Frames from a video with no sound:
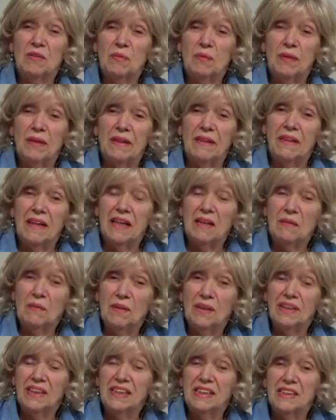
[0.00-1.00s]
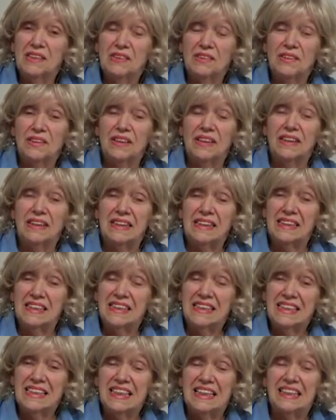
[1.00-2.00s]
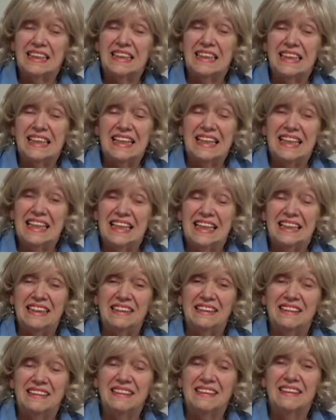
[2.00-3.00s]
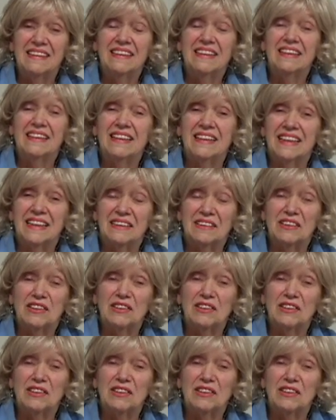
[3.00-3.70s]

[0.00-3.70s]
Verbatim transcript: But then when I saw, as I said, the ad, I